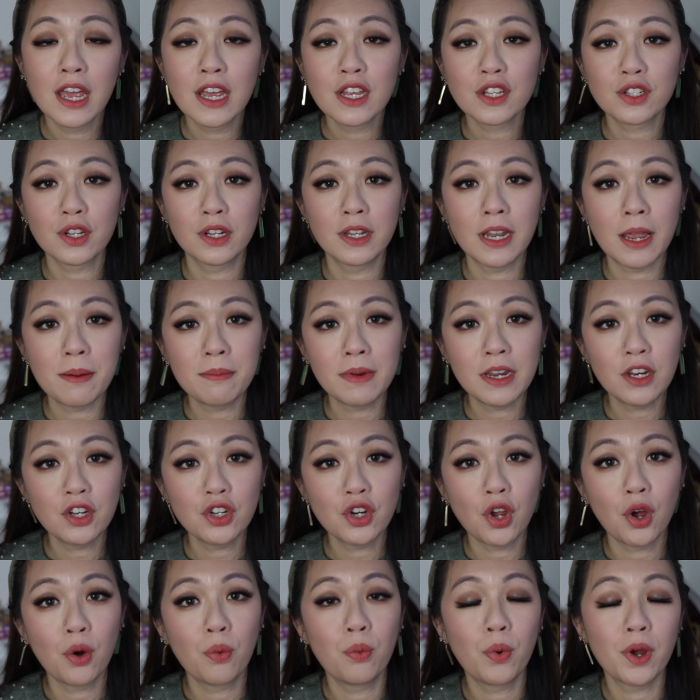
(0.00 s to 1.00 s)
So let me
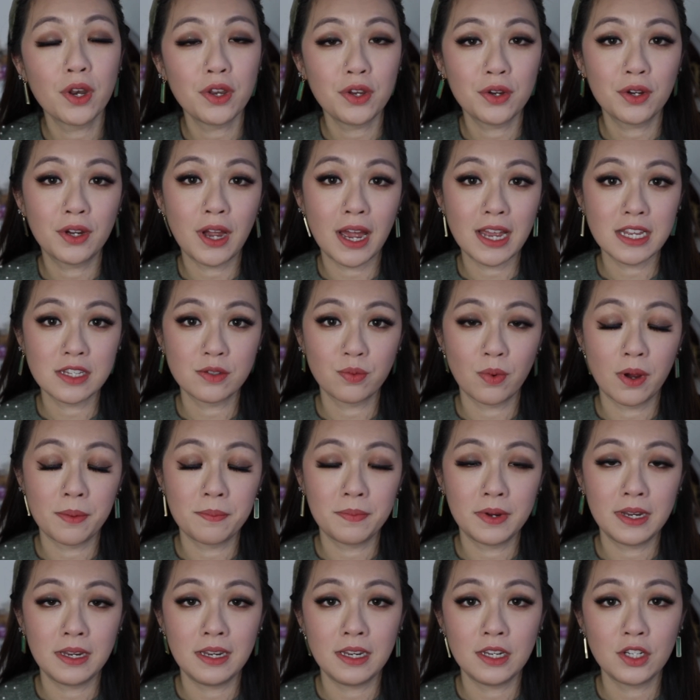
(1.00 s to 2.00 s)
know what you guys
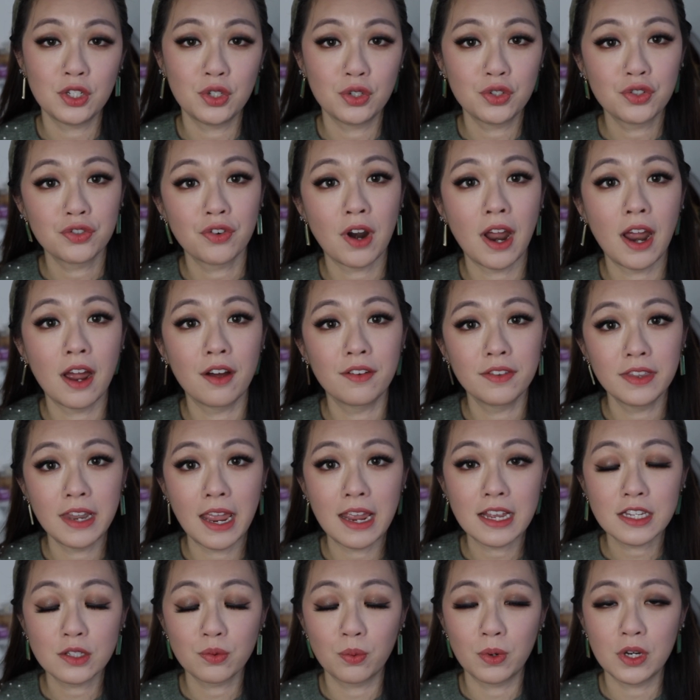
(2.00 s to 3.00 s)
want me to try out
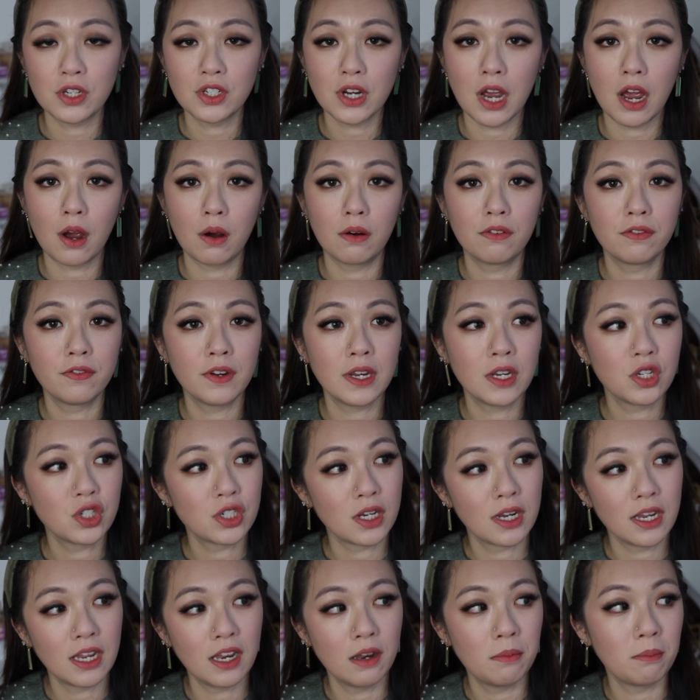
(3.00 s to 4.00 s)
next, which I'll
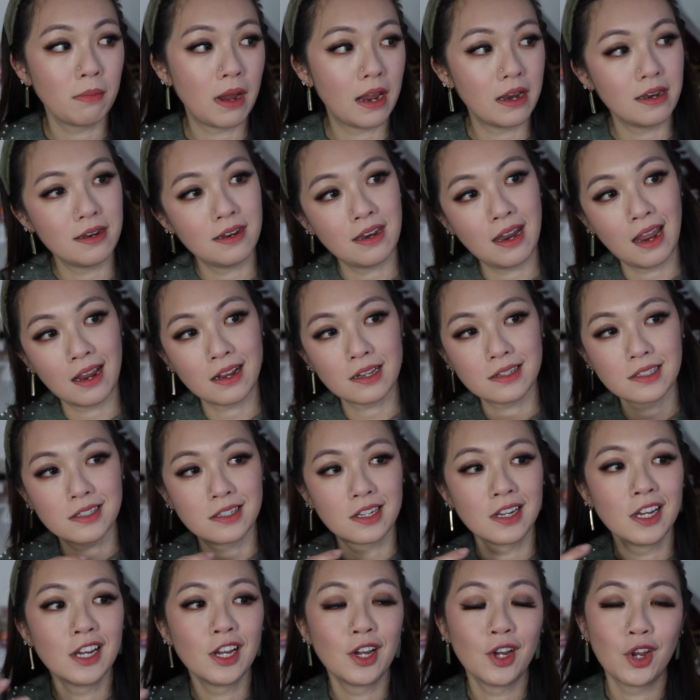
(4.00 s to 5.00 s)
feature in my
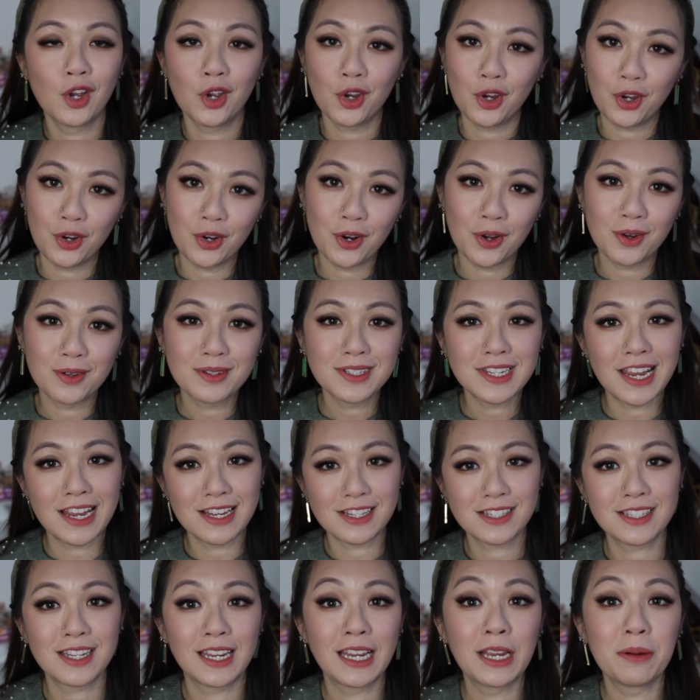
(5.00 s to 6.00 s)
next, you know,
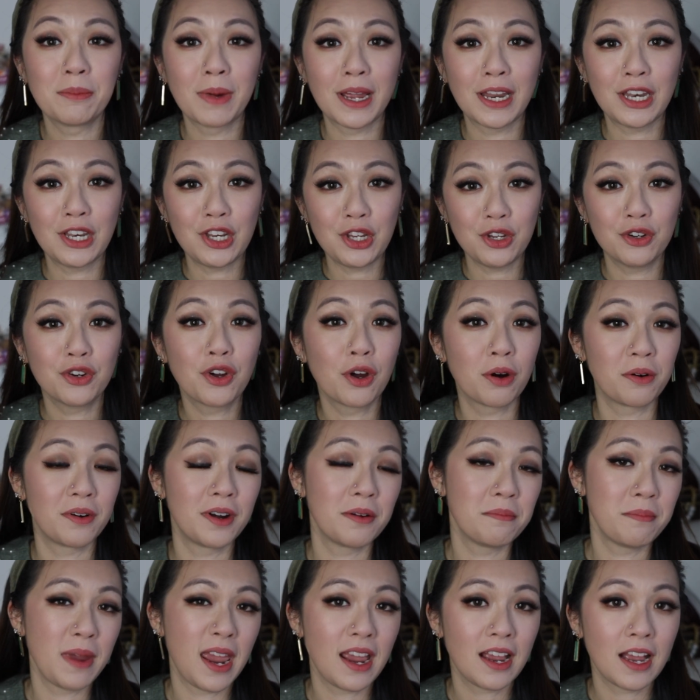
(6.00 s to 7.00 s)
testing my new
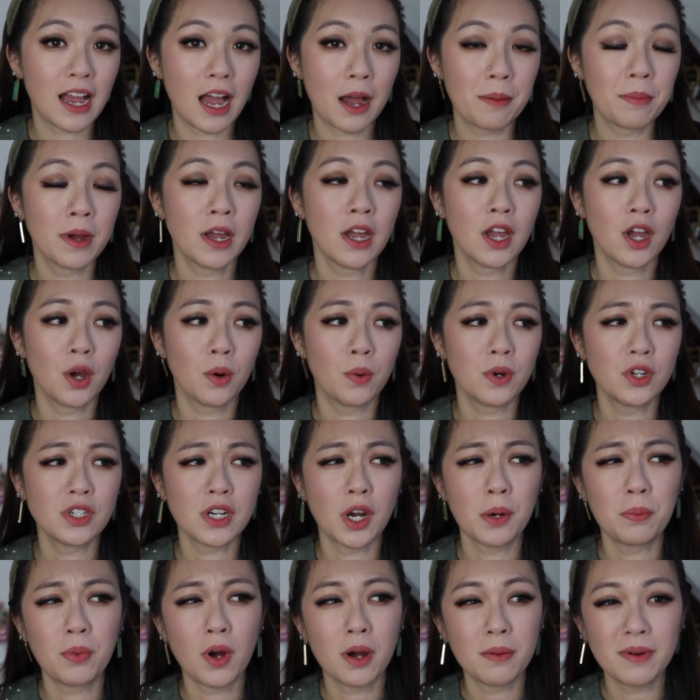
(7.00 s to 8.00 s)
Korean makeup, which
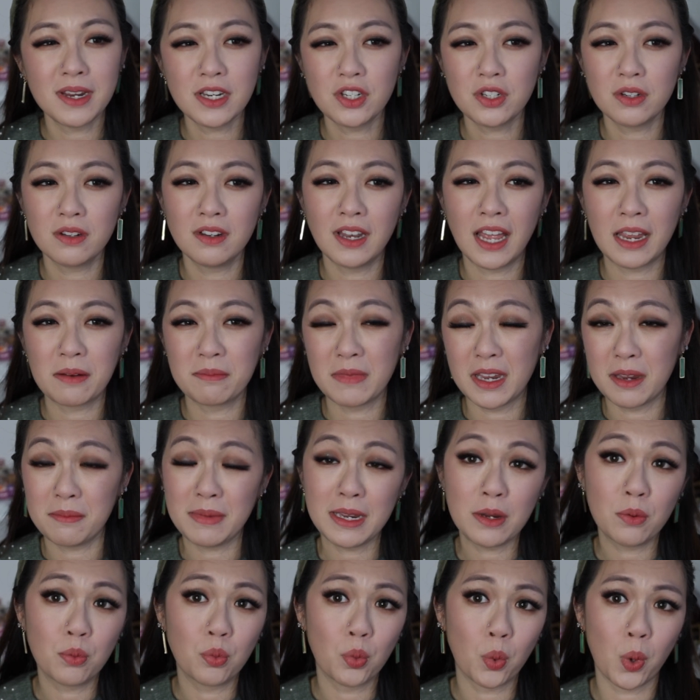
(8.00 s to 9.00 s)
I'll probably do like
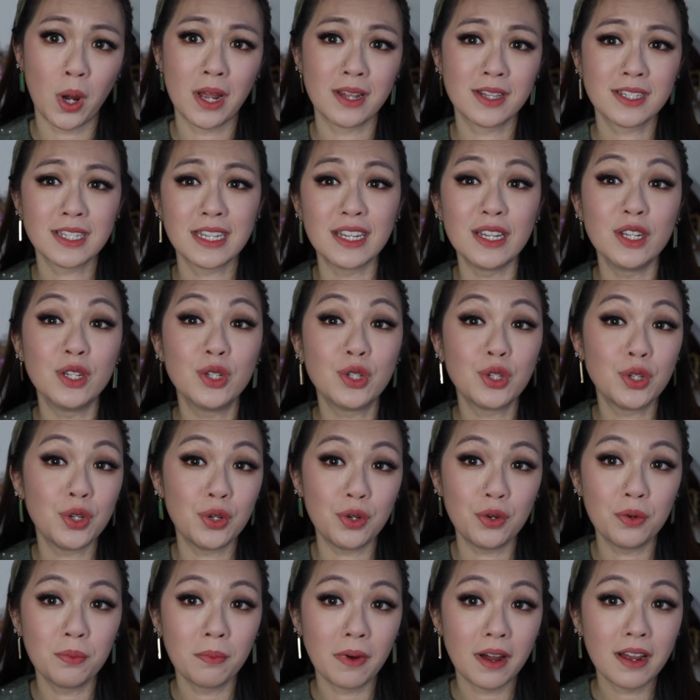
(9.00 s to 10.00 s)
maybe once in
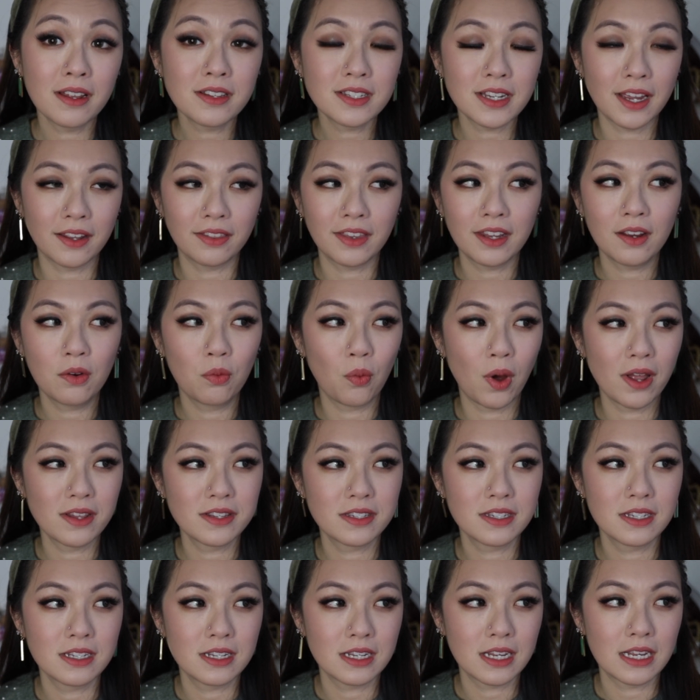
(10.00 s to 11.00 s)
2 months. I think
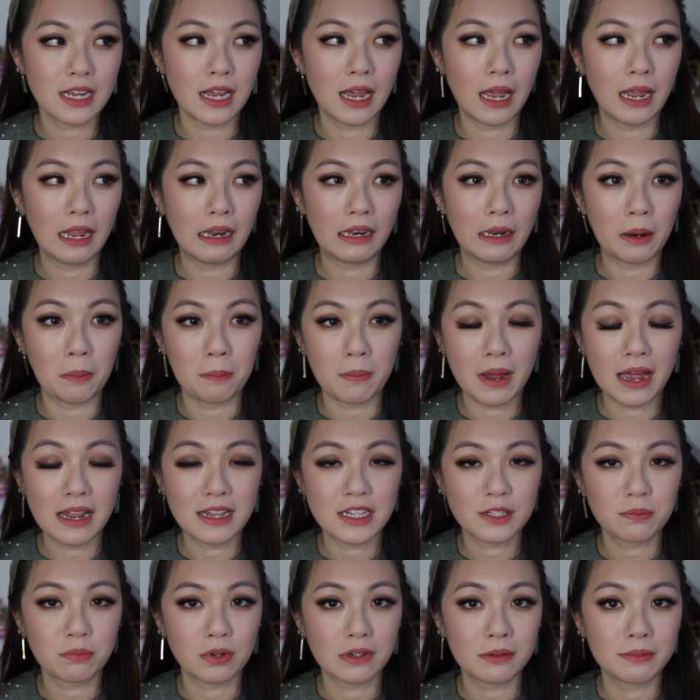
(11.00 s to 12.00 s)
once in a
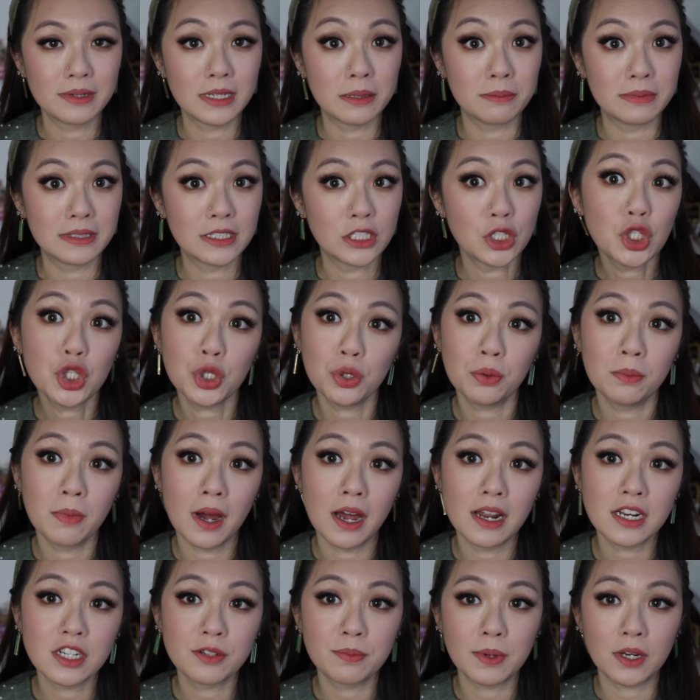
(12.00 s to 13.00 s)
month is probably a bit too
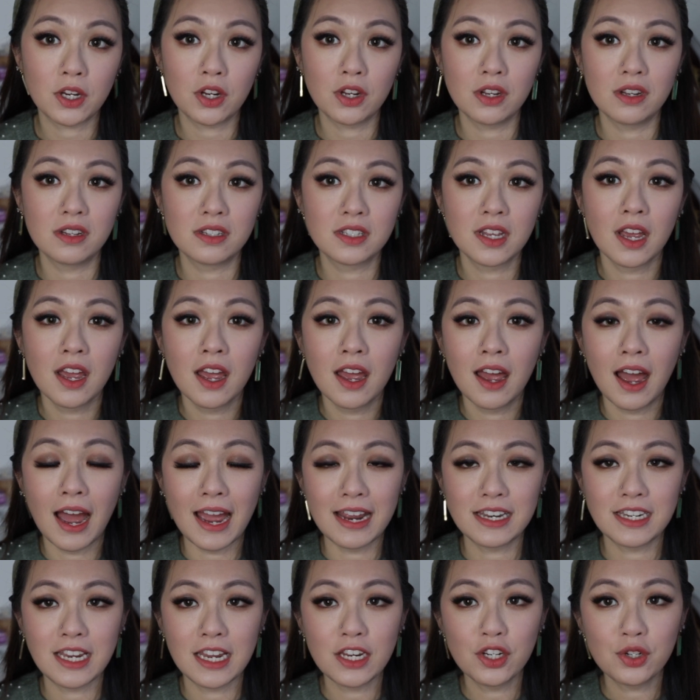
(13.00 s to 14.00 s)
much because
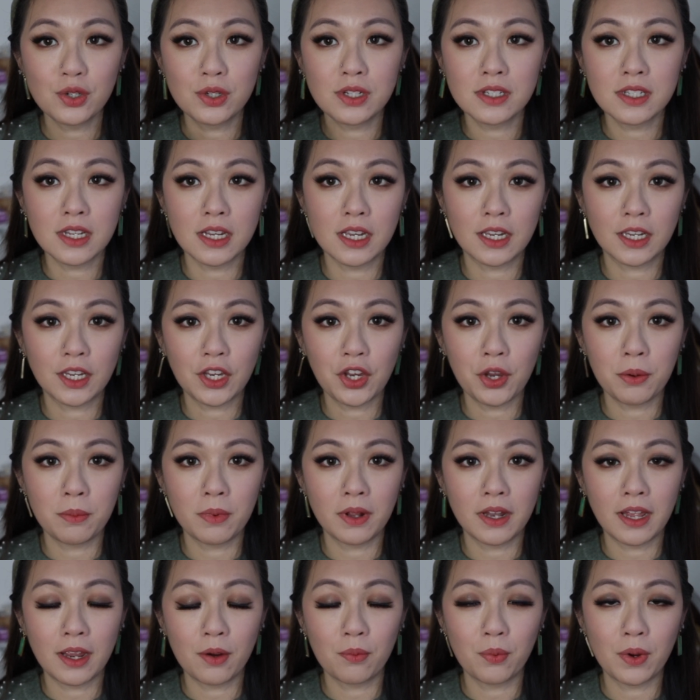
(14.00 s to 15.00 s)
I tend to just
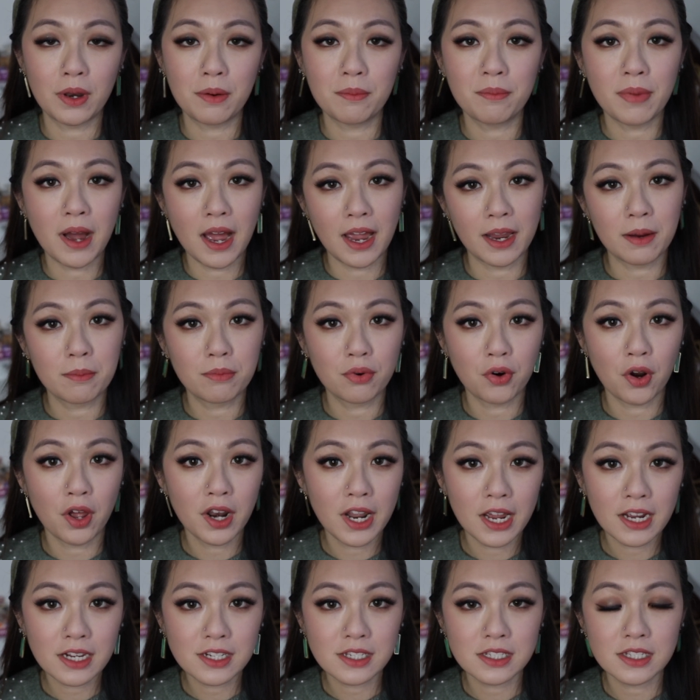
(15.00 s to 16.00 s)
accumulate when buying
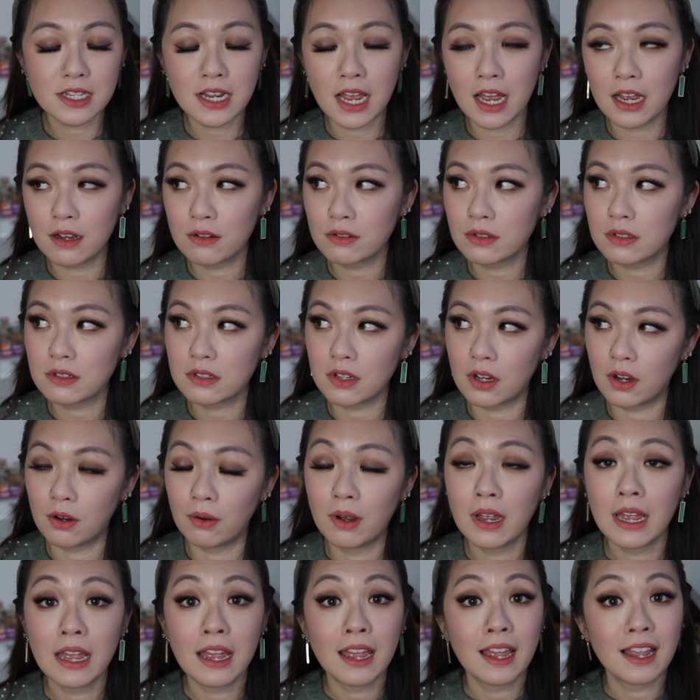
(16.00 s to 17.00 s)
products now.
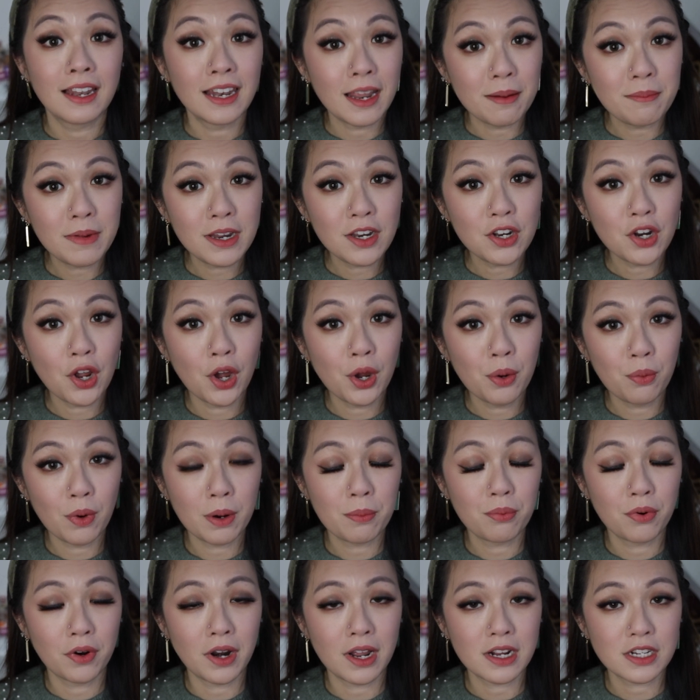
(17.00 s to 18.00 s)
So let me know
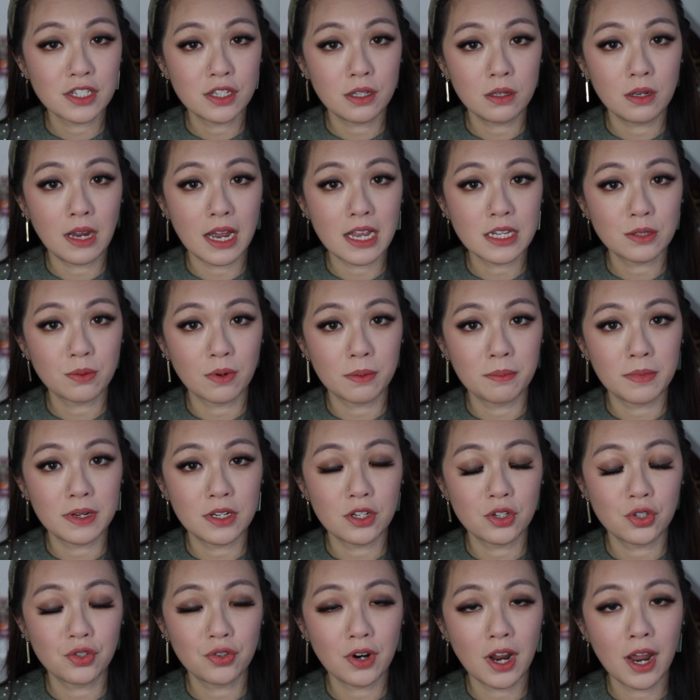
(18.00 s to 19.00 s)
what products you guys want me
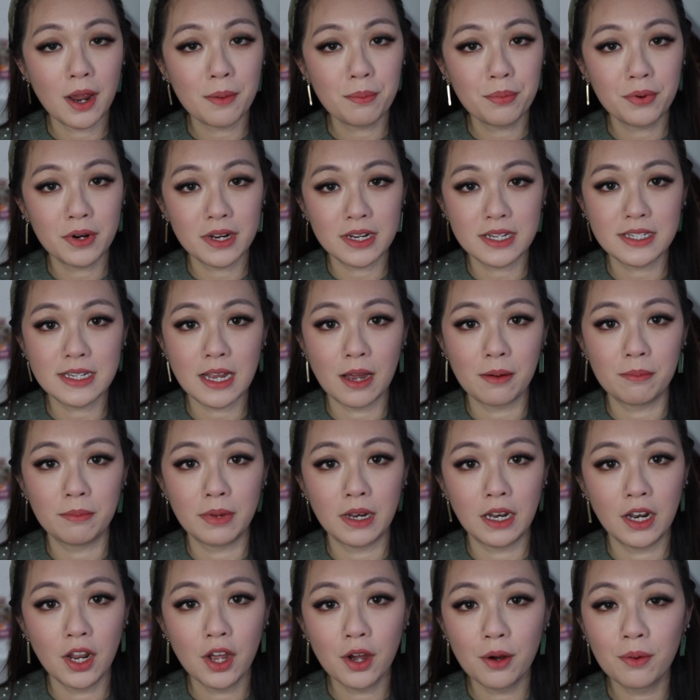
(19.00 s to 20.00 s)
to try, put it down
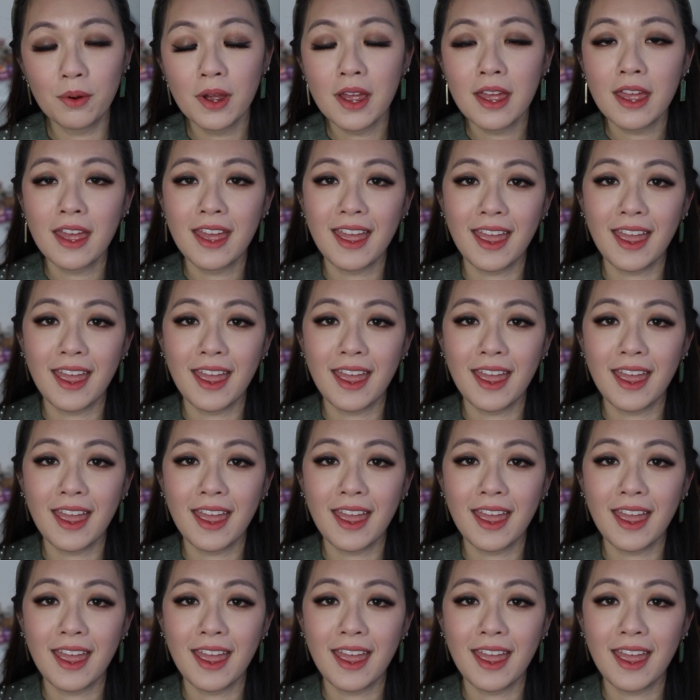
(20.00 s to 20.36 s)
below.